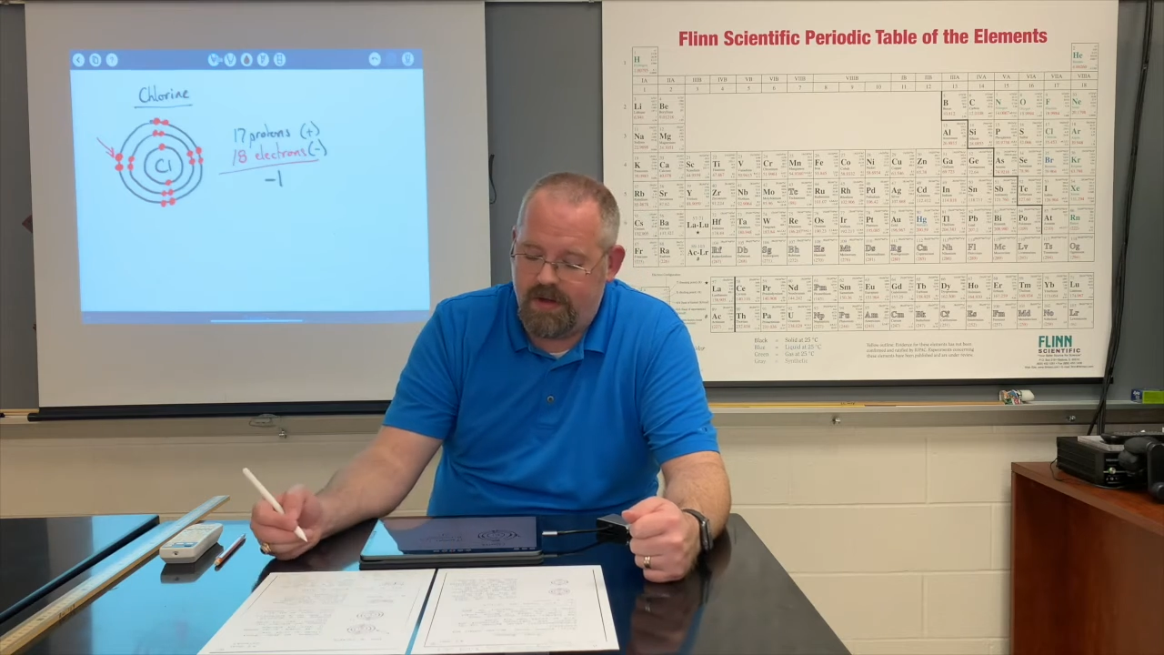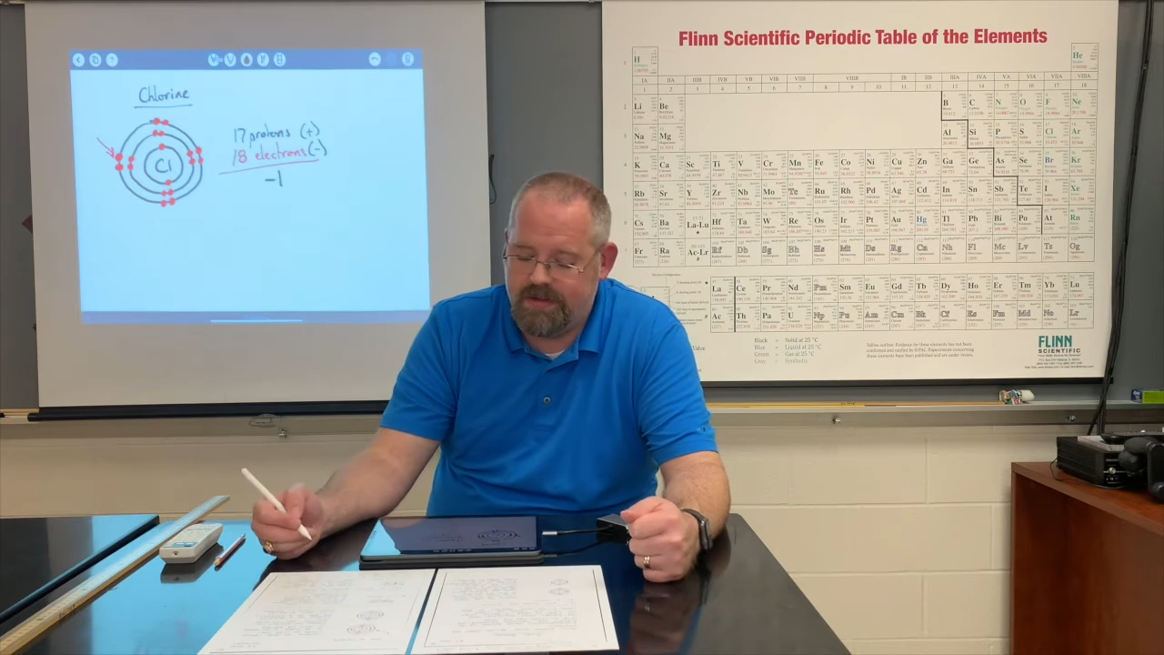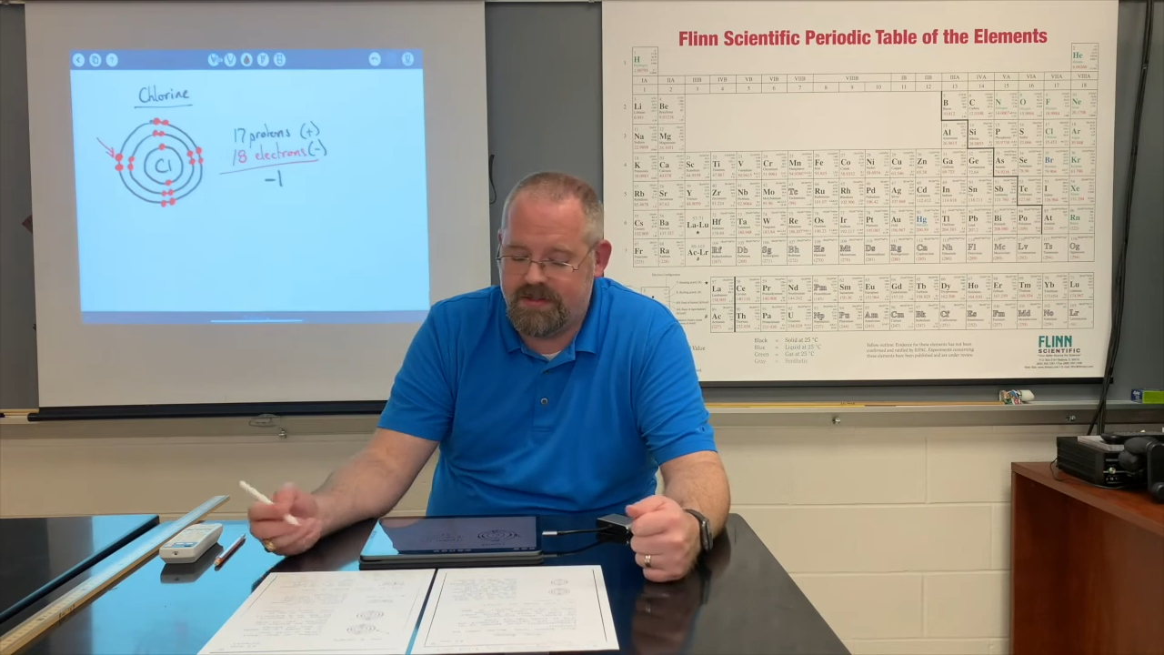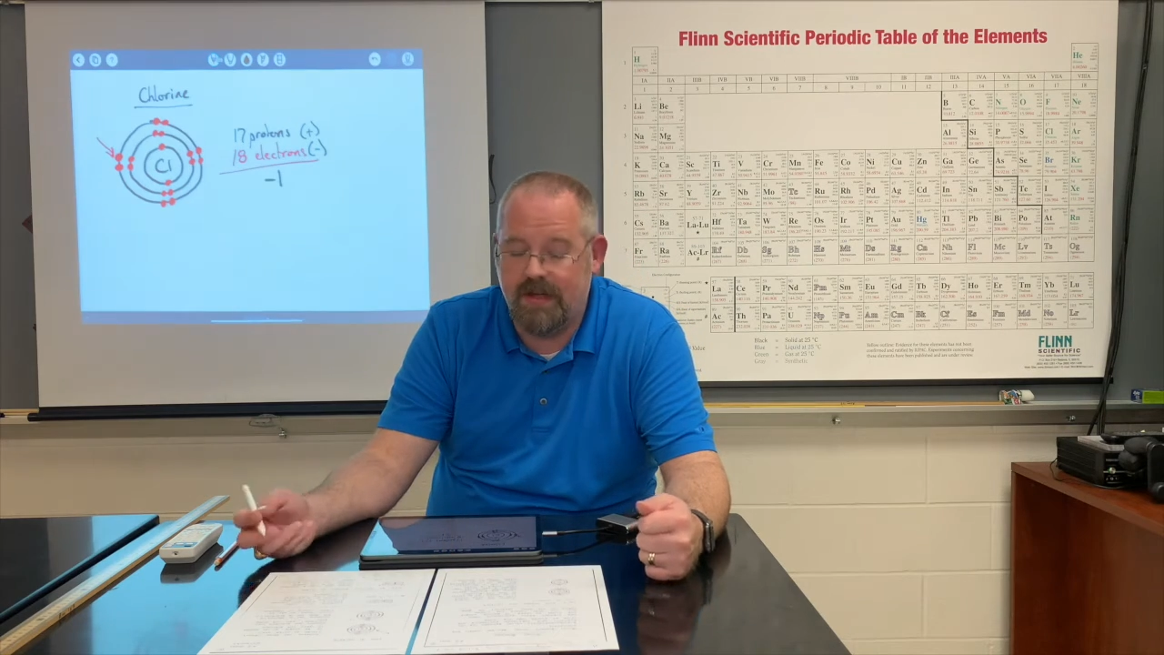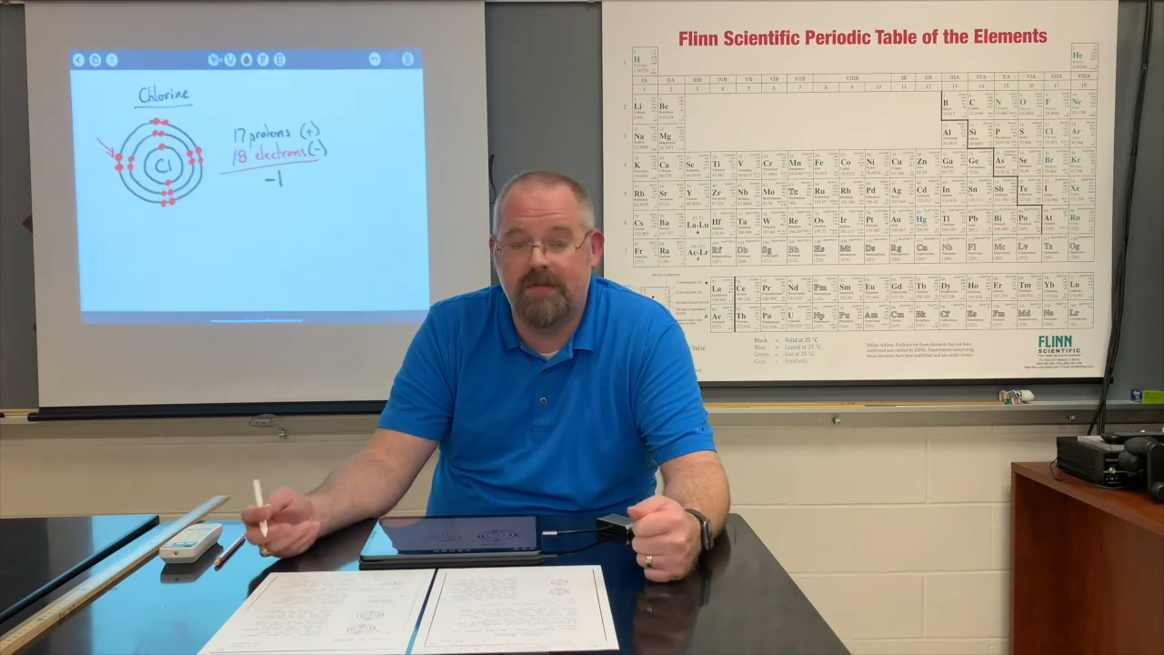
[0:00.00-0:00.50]

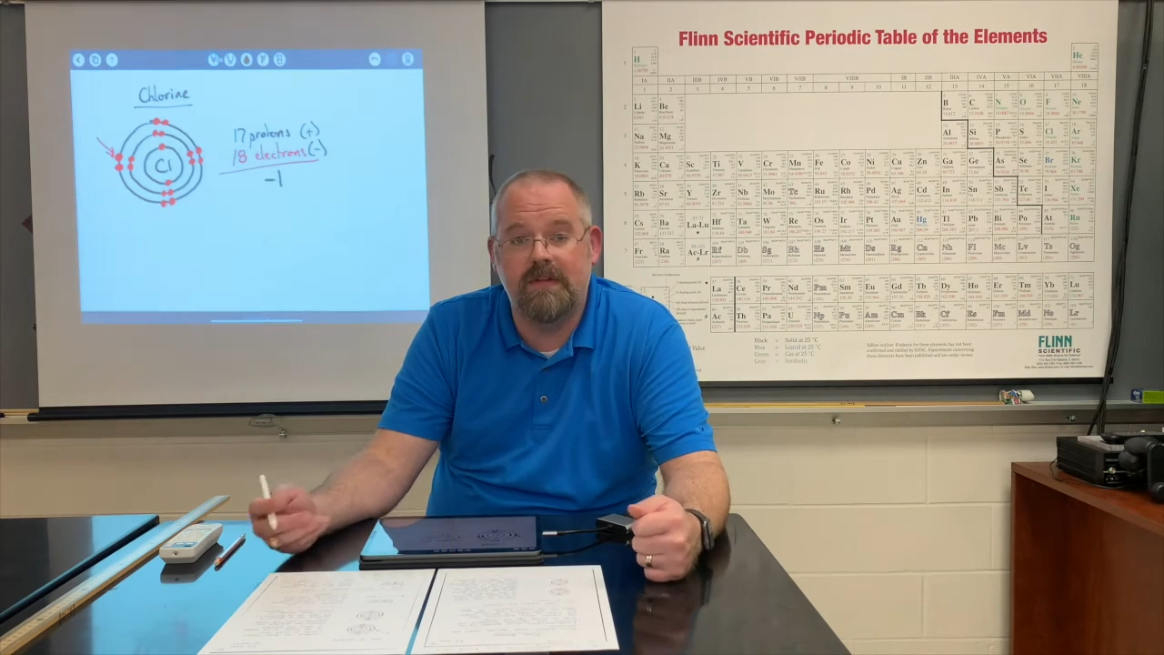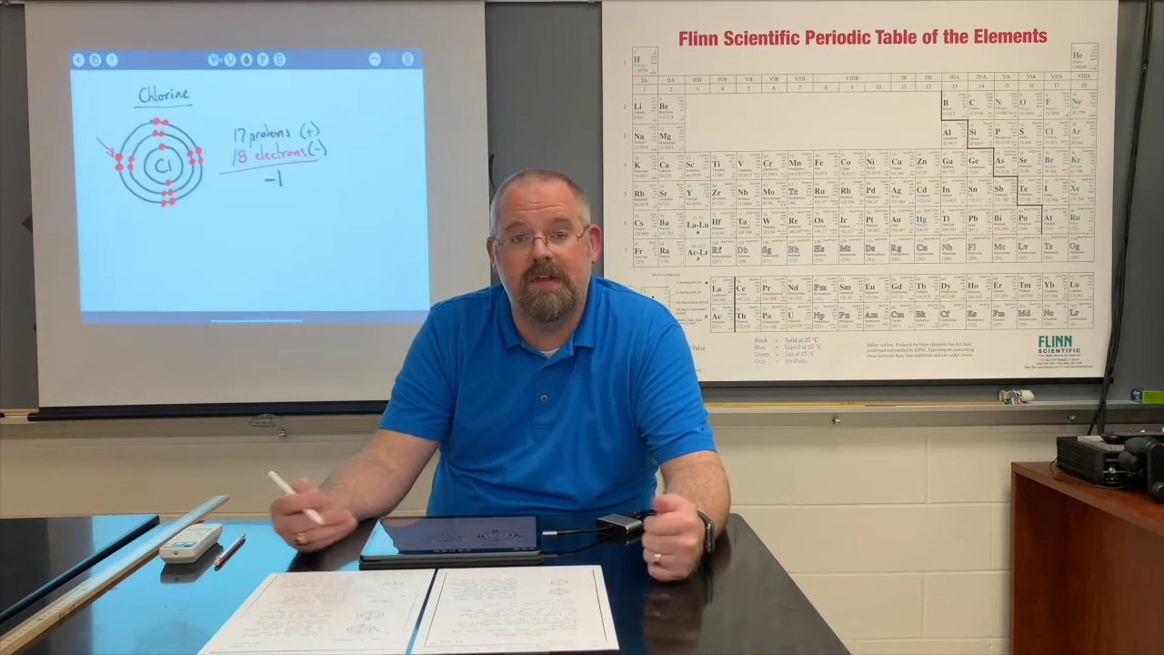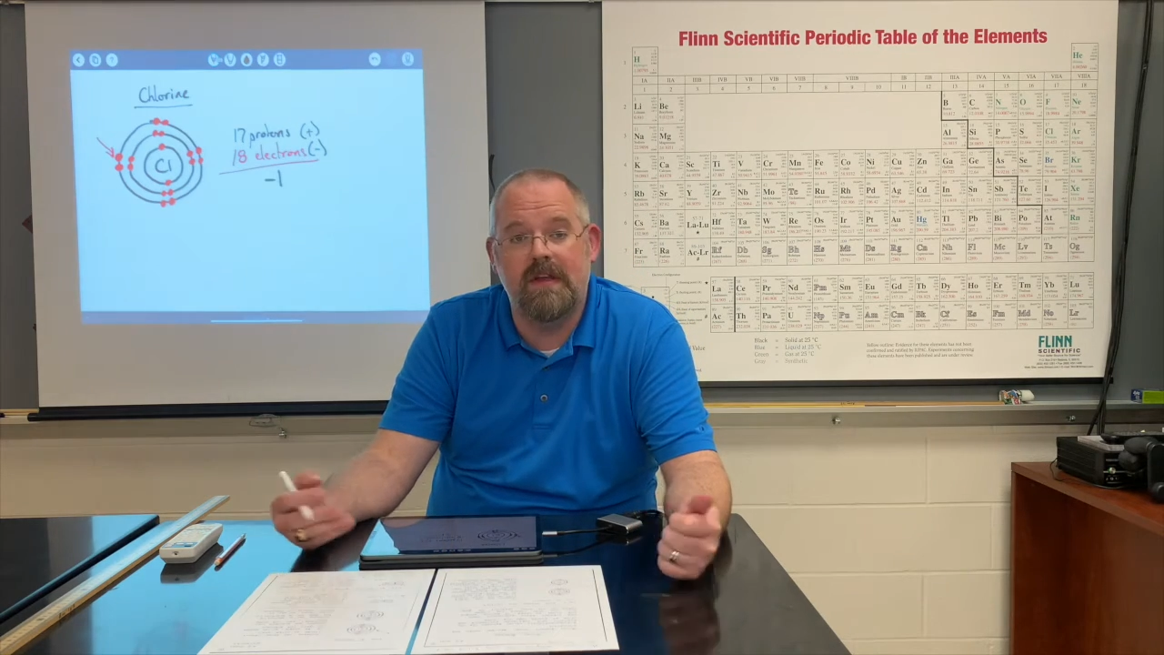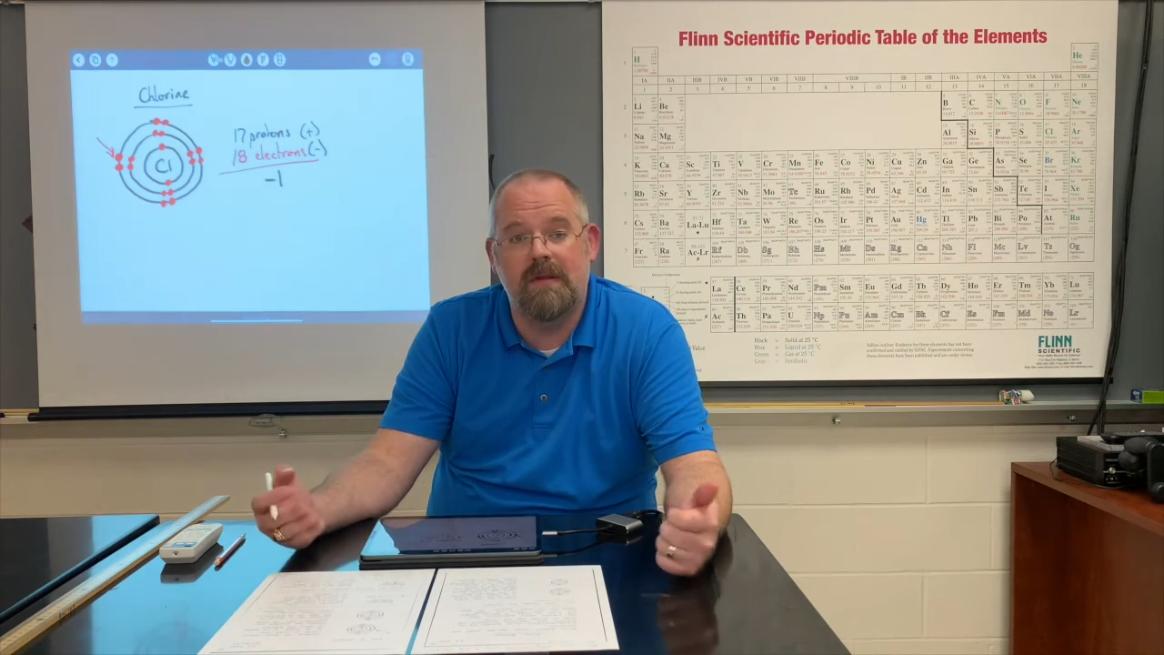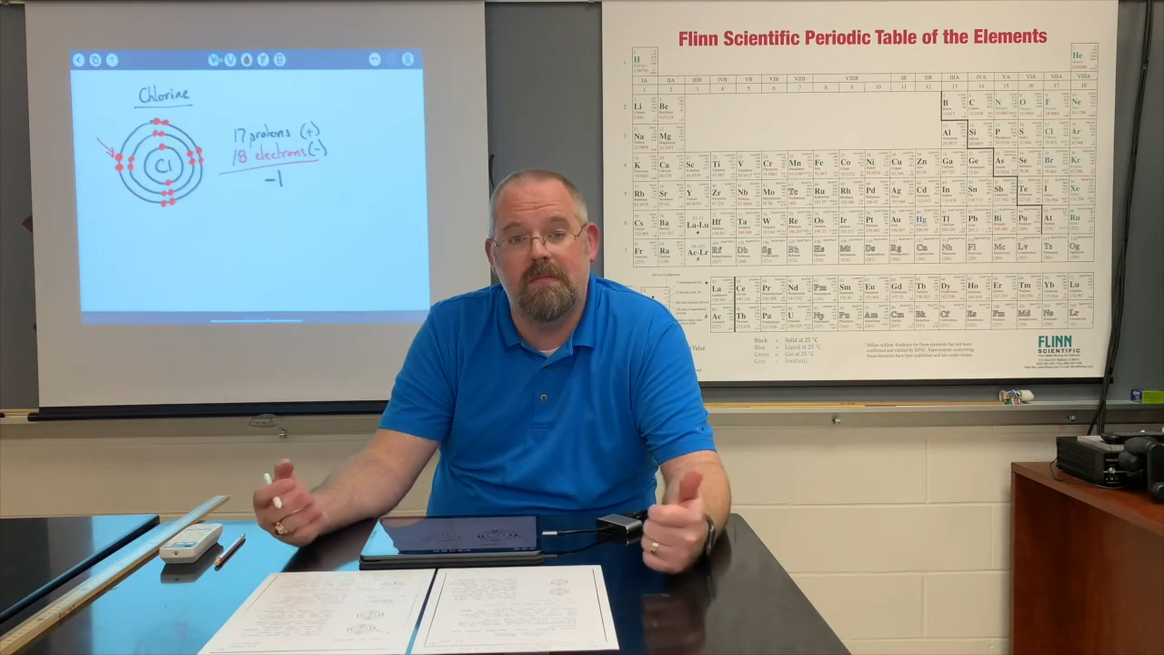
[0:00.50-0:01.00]
17